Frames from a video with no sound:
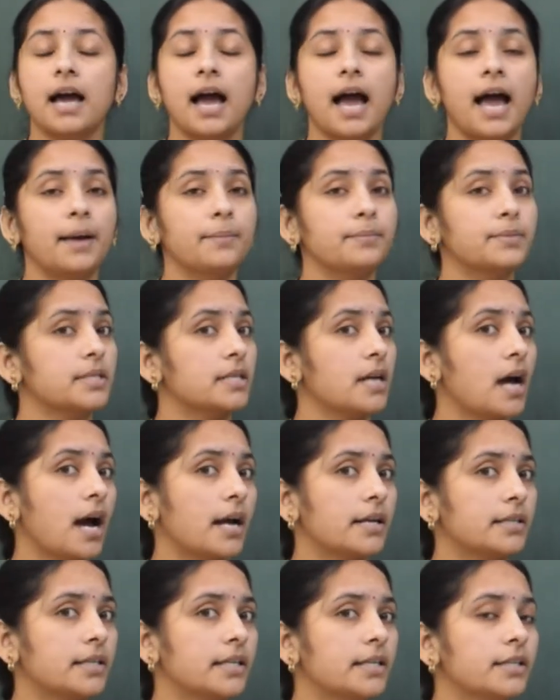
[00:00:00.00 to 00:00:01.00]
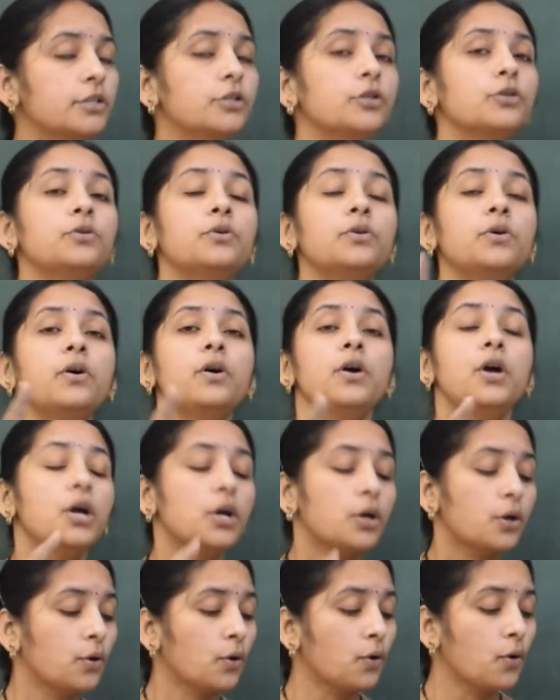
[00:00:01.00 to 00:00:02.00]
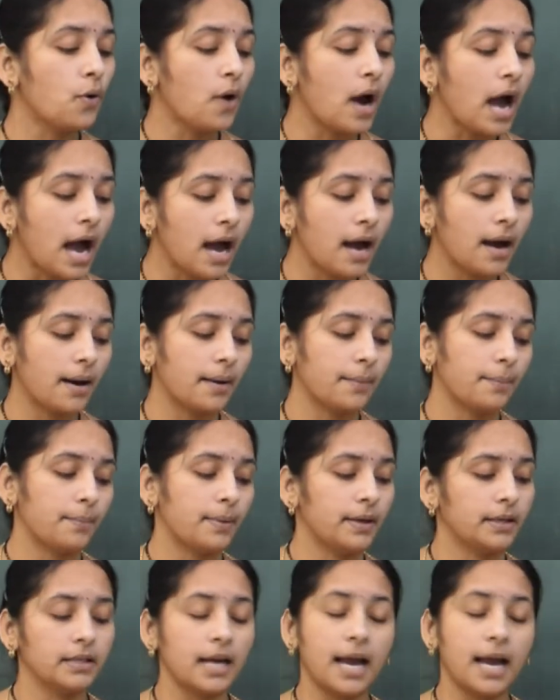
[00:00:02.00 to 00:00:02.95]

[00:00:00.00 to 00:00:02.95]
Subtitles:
I am starting to grow up.